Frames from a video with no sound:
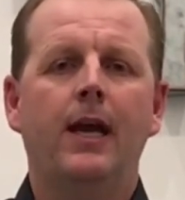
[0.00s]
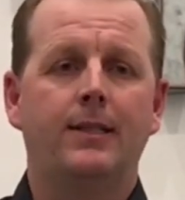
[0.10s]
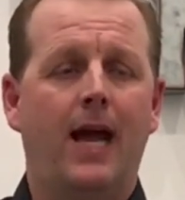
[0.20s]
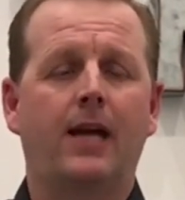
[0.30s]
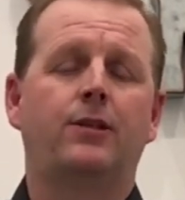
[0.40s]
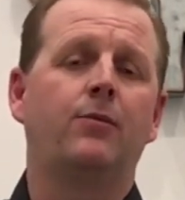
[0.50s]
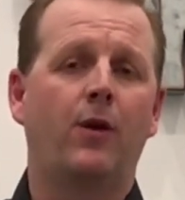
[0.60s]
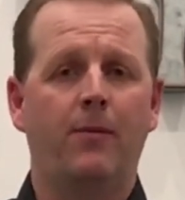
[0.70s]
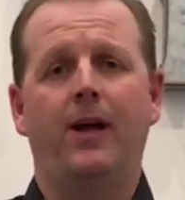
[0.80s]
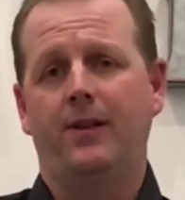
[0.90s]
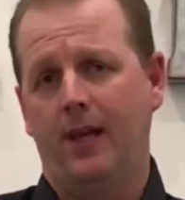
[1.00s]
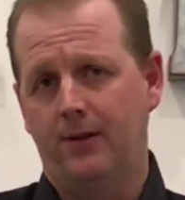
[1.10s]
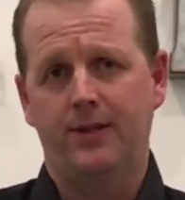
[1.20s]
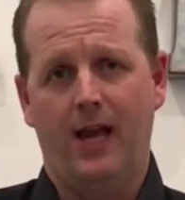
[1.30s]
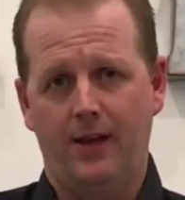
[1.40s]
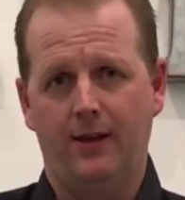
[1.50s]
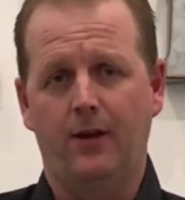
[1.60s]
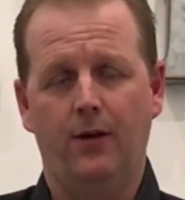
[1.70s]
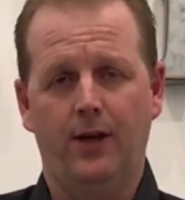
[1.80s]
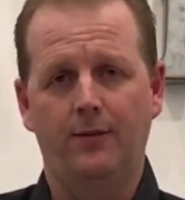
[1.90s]
It's actually more about the other side of the
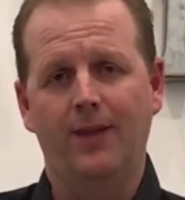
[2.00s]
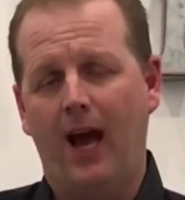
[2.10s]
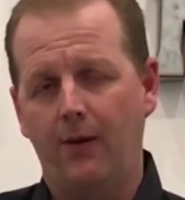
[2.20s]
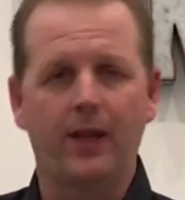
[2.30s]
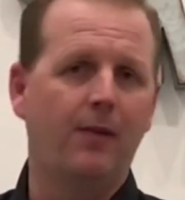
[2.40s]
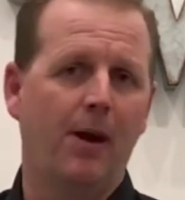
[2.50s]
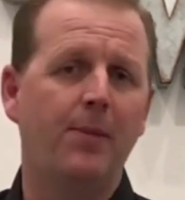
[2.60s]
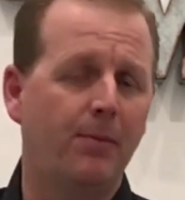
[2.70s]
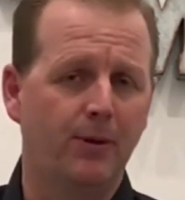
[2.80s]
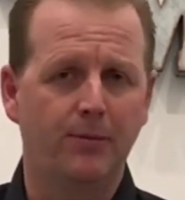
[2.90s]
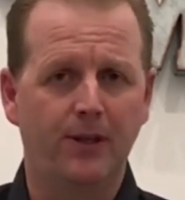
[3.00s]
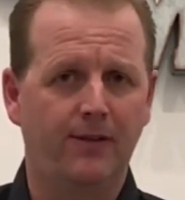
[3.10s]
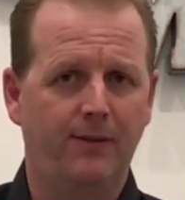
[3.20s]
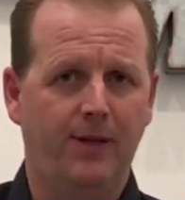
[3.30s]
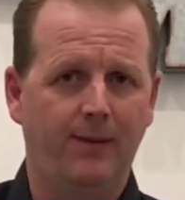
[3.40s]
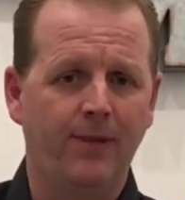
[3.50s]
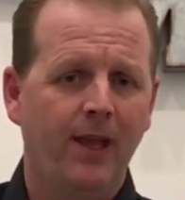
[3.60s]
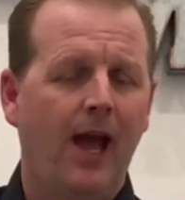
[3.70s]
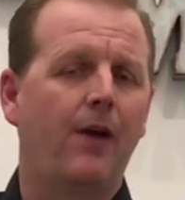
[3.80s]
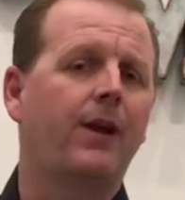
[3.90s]
coin. How do I get my people to believe in me?
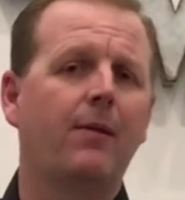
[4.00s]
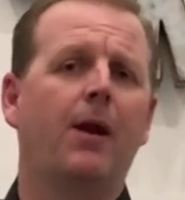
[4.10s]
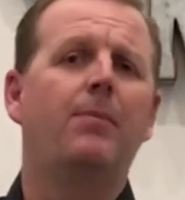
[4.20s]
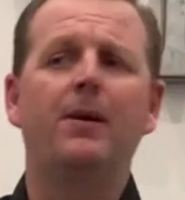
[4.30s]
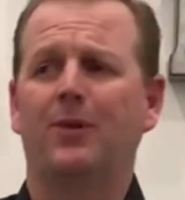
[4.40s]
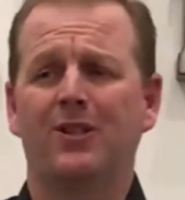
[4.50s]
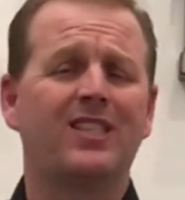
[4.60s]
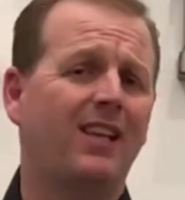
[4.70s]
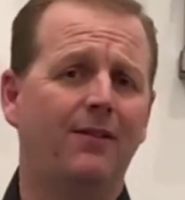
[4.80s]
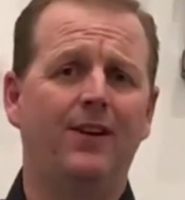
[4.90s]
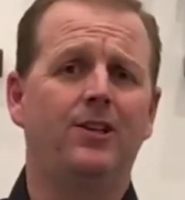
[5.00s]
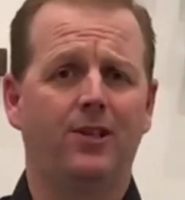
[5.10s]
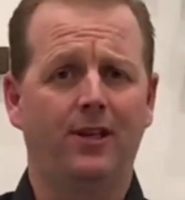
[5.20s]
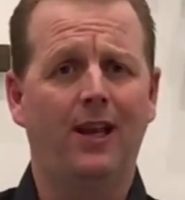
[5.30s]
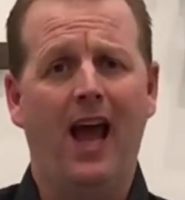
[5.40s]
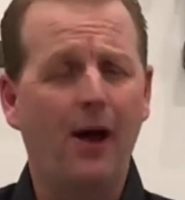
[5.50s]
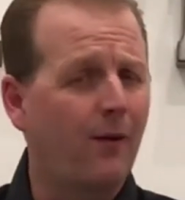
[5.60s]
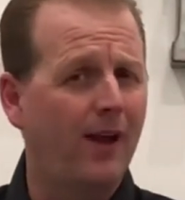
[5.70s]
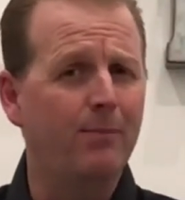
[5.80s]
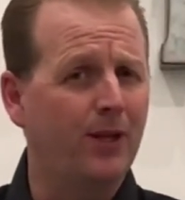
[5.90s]
How do I get my people to see the vision? How
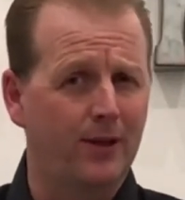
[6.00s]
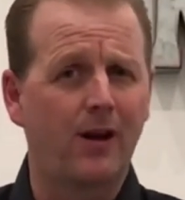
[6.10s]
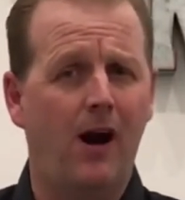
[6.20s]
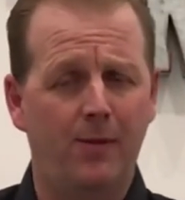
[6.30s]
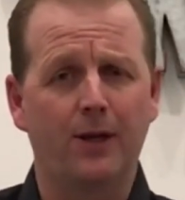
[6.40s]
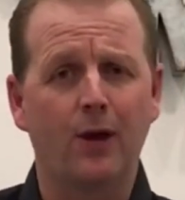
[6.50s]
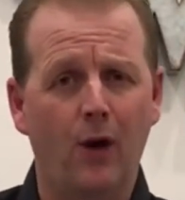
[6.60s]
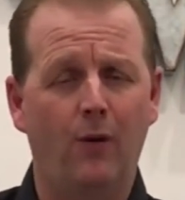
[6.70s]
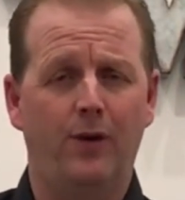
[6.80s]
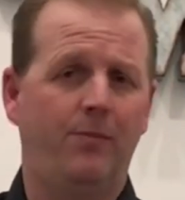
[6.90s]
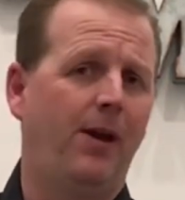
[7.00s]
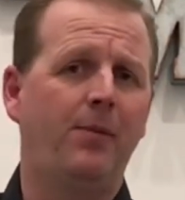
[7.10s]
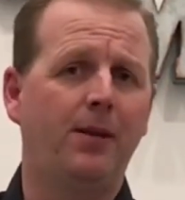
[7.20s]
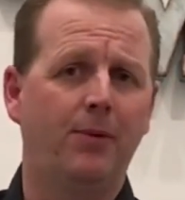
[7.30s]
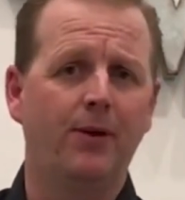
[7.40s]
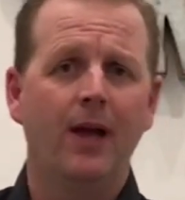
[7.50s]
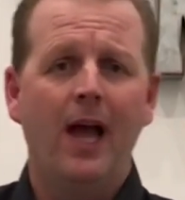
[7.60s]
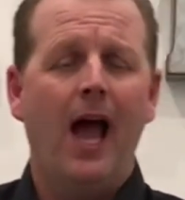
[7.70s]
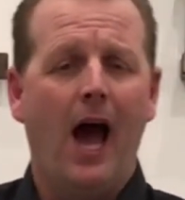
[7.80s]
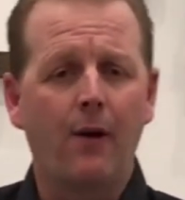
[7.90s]
do I build a common goal with my people?
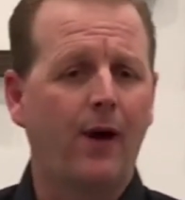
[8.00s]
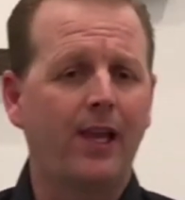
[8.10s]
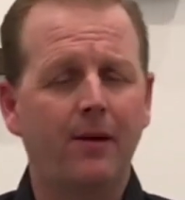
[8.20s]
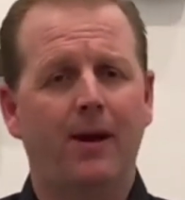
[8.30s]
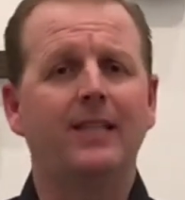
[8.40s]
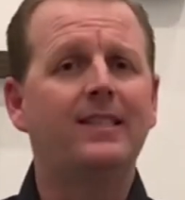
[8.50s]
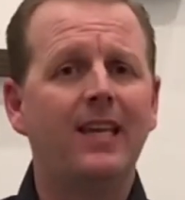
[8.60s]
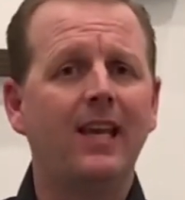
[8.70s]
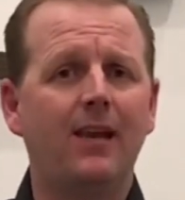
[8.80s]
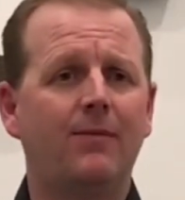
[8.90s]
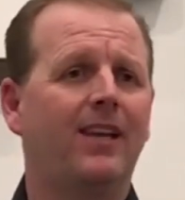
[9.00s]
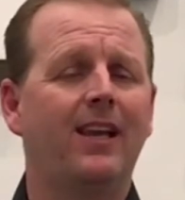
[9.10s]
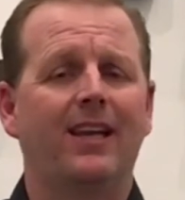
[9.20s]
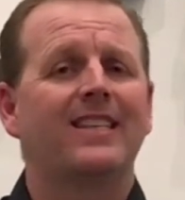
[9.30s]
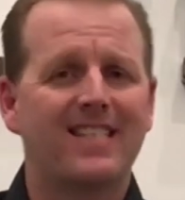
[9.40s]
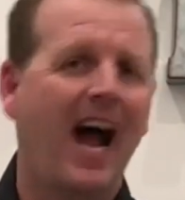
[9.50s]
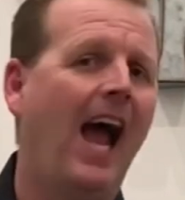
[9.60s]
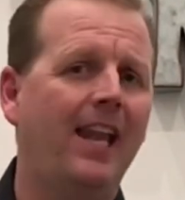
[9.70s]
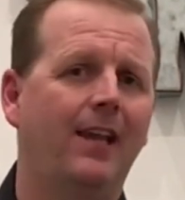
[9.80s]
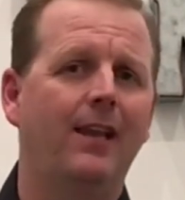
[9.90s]
How do I get my team to get
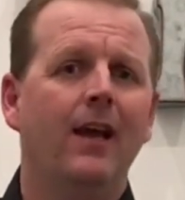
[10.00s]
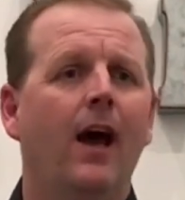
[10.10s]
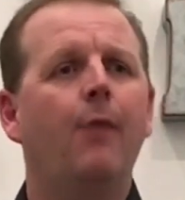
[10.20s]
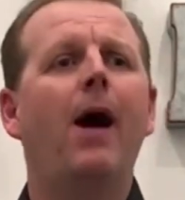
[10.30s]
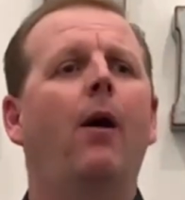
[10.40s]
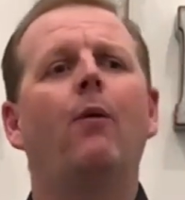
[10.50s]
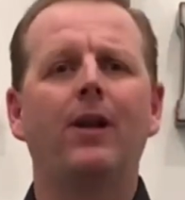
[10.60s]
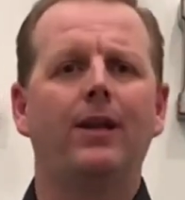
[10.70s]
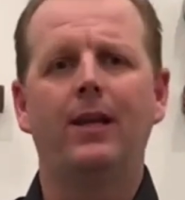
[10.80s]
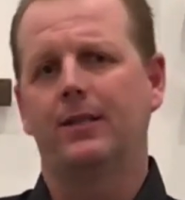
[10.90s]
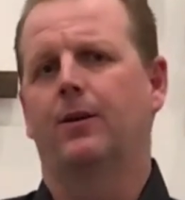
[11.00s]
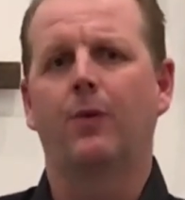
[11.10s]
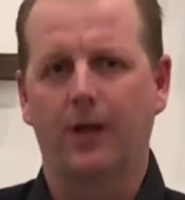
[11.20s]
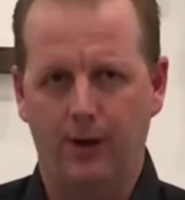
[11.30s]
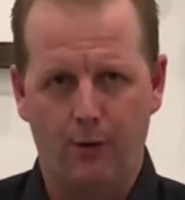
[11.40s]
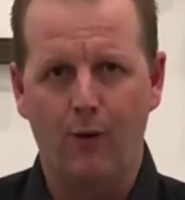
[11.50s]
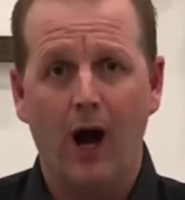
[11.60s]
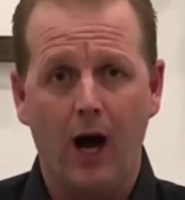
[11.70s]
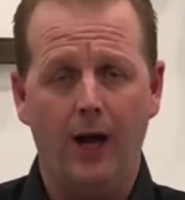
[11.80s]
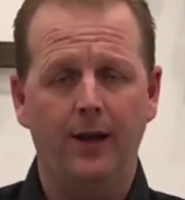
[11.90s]
excited about what it is that we're going to
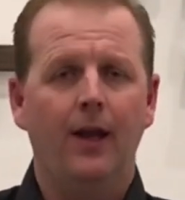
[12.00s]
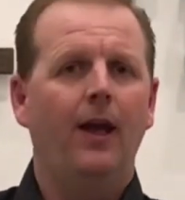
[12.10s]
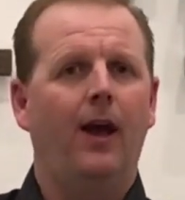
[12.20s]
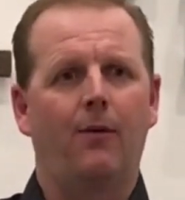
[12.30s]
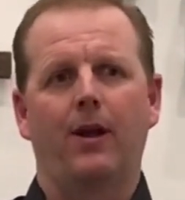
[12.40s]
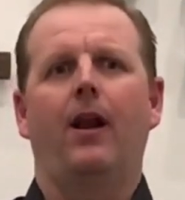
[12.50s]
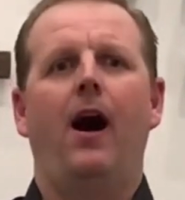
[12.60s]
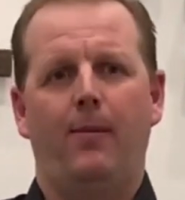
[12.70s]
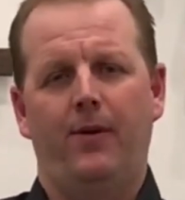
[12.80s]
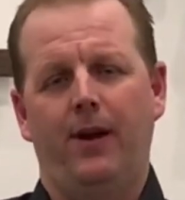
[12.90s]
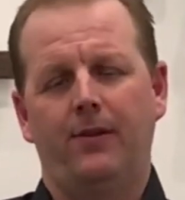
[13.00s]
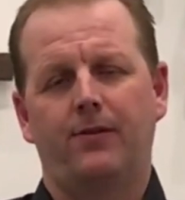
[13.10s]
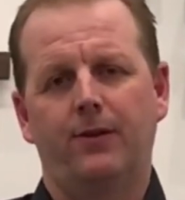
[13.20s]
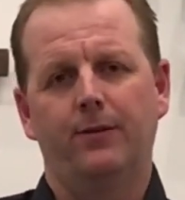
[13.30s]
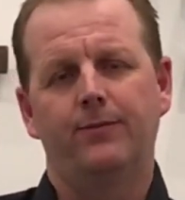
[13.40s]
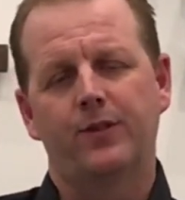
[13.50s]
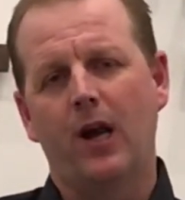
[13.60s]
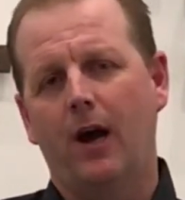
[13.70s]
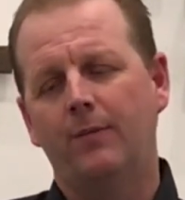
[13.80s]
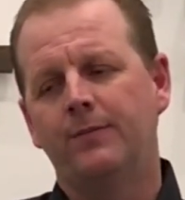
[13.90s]
run and we're going to operate through?
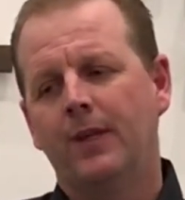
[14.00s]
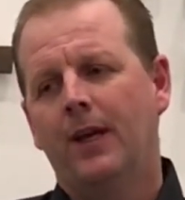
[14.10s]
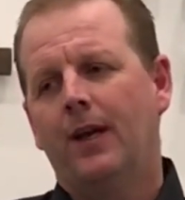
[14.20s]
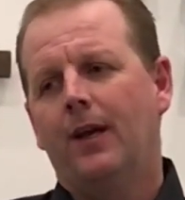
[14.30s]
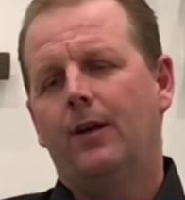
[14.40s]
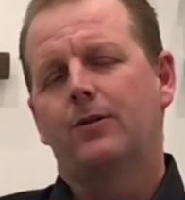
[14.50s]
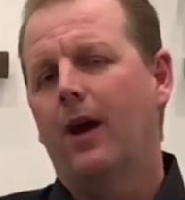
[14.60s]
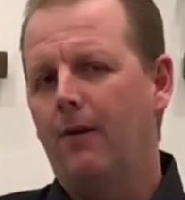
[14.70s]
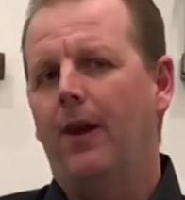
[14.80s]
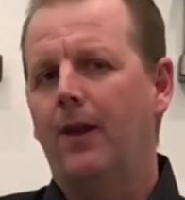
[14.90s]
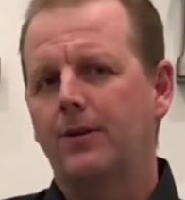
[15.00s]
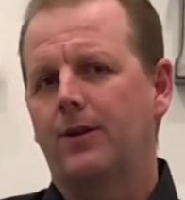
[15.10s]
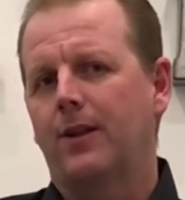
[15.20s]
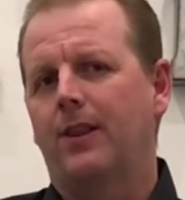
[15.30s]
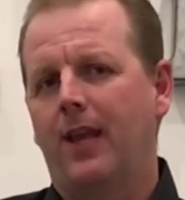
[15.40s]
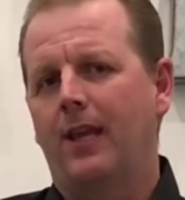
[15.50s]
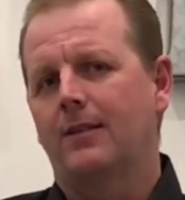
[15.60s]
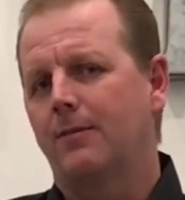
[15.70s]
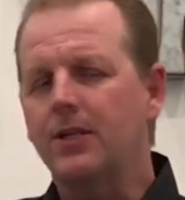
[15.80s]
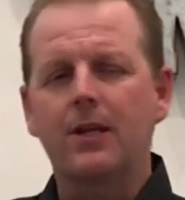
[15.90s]
So anyway, those are the
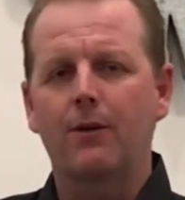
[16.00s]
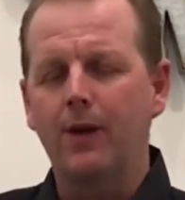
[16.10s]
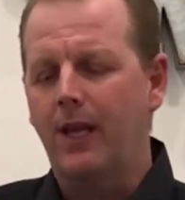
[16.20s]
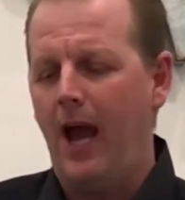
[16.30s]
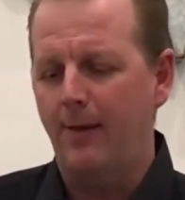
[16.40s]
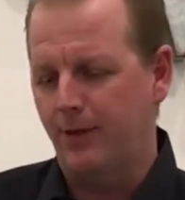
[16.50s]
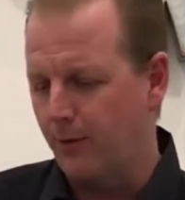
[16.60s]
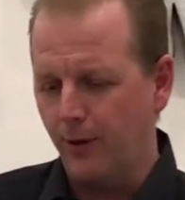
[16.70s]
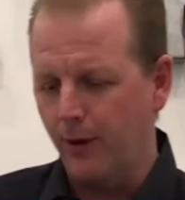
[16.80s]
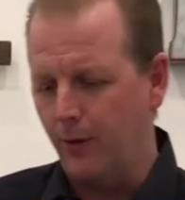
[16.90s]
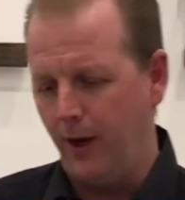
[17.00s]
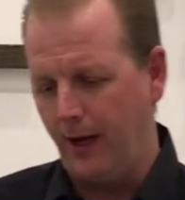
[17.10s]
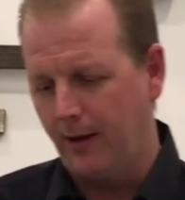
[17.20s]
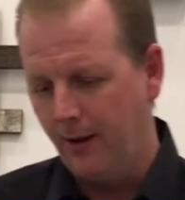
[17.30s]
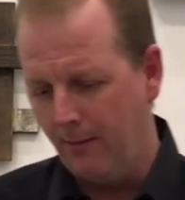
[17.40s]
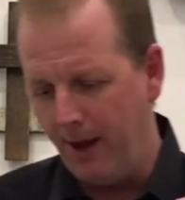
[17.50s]
things. I'm just going to recapture real quick.